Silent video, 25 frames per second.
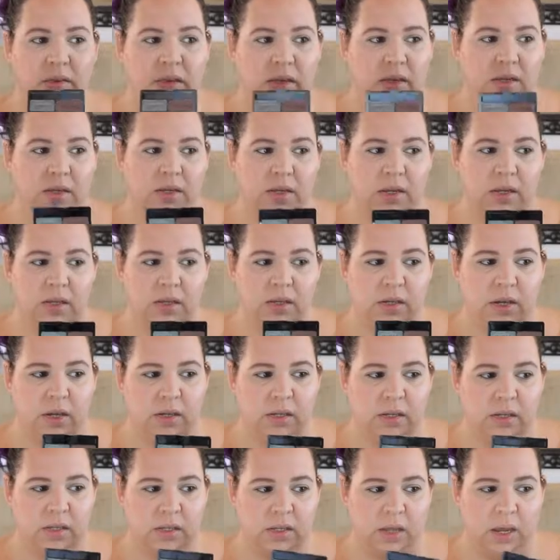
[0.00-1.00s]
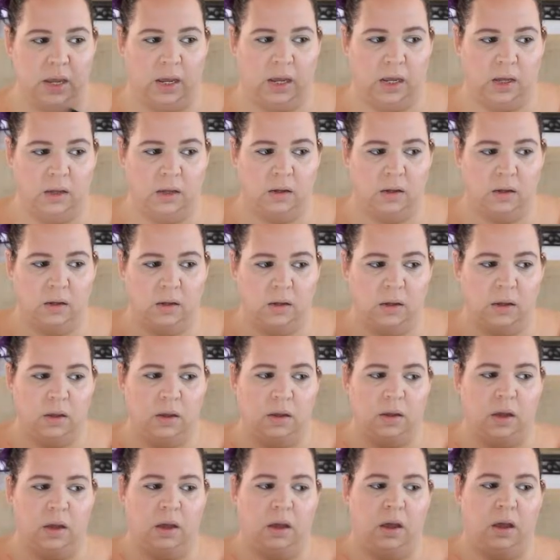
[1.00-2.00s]
these it does say
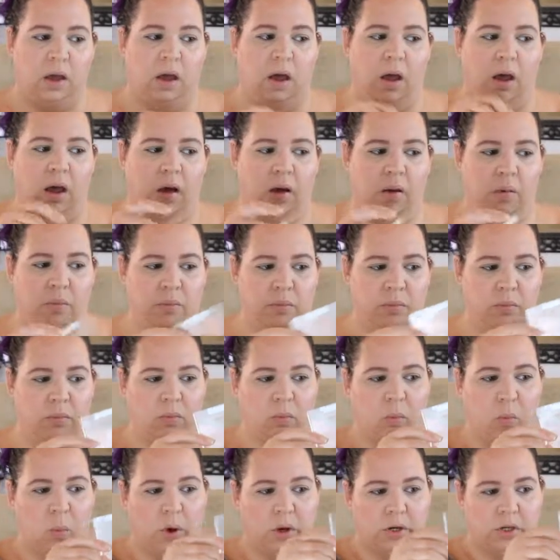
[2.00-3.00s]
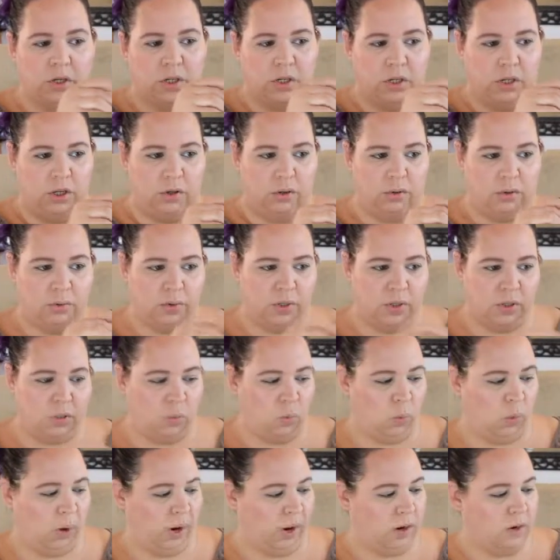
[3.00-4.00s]
what to use
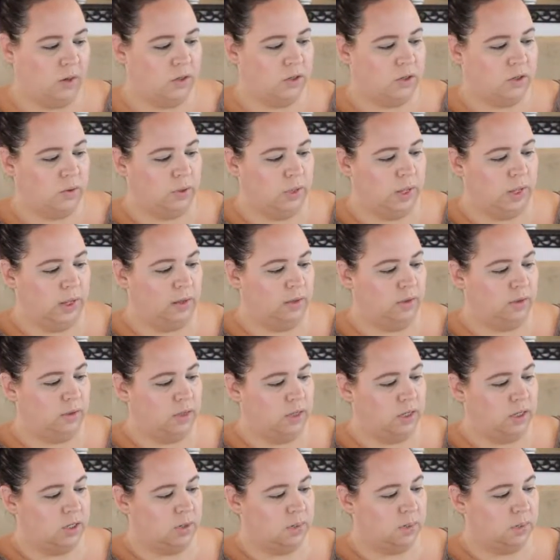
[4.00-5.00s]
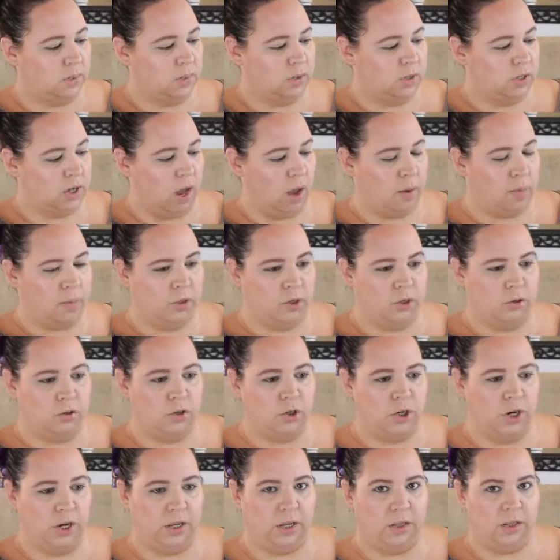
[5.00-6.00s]
and where. So like these top two
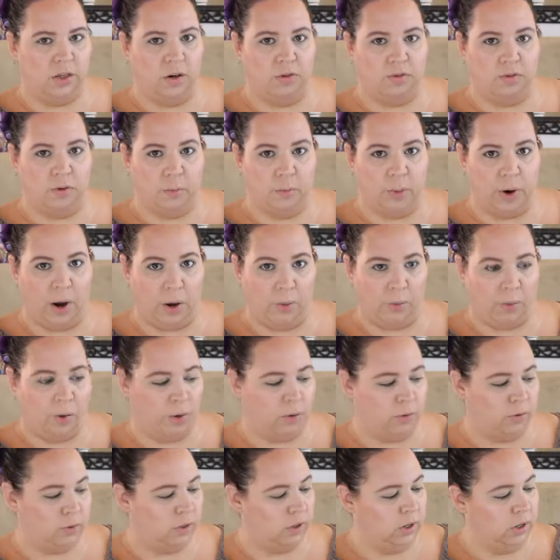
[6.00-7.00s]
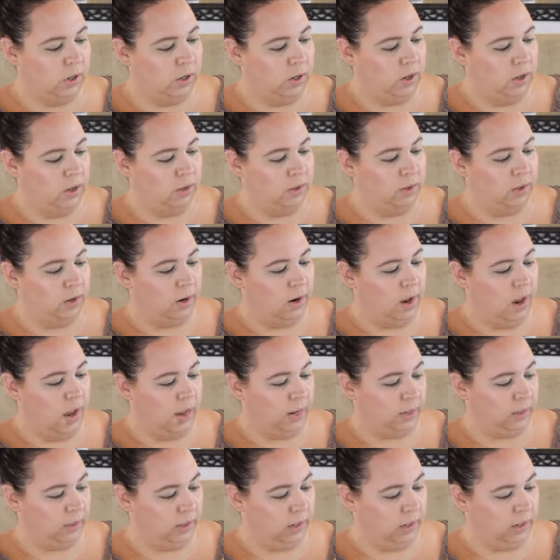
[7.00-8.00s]
shades are for brow bone, then
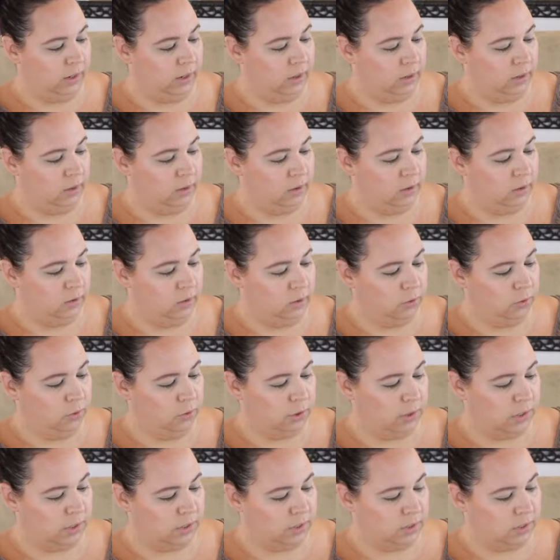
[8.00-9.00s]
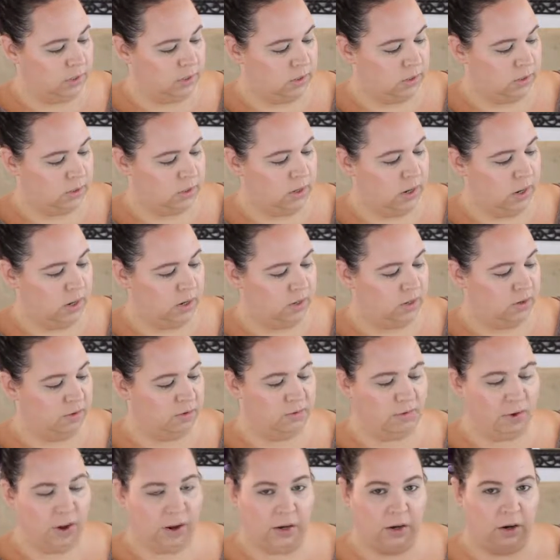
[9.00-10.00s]
eyelid, crease, and
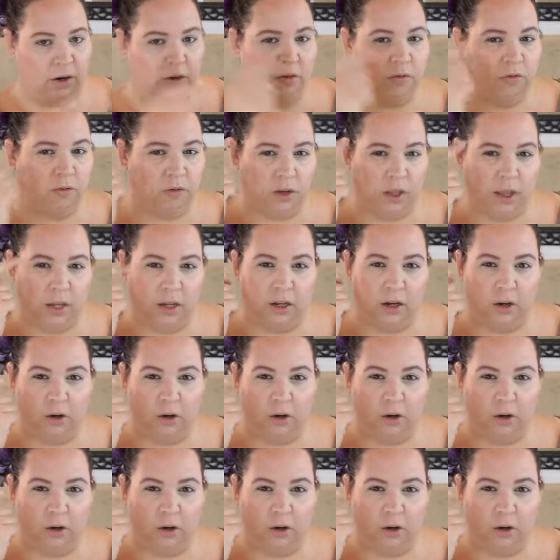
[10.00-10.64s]
definer for like